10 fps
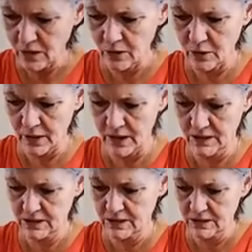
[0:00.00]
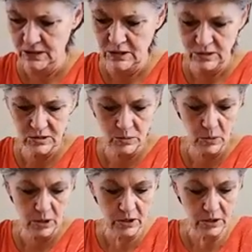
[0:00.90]
All right, so
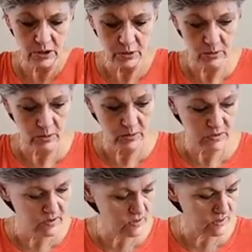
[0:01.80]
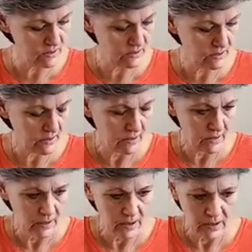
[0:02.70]
we're gonna use,
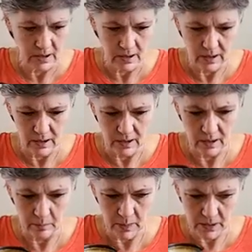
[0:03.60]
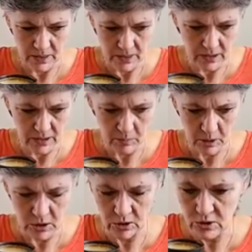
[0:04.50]
I think I'm
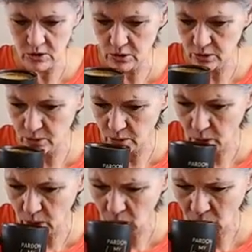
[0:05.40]
gonna do